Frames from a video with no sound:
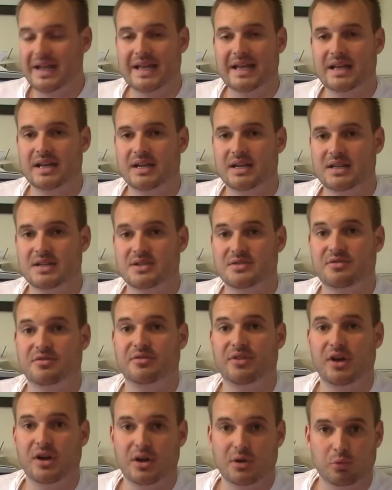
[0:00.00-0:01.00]
it is
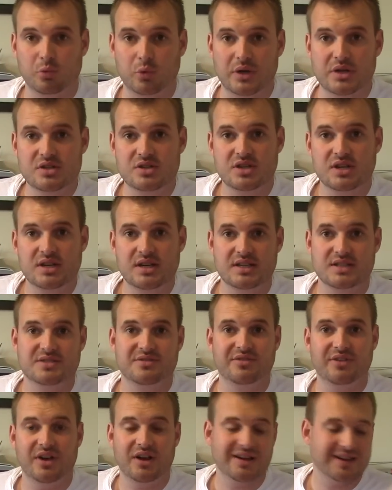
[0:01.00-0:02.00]
very rigid. It's
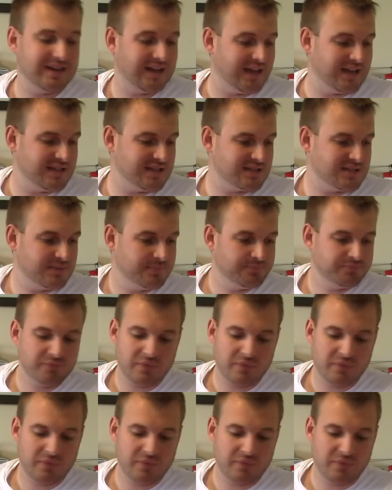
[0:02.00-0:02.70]
very nice.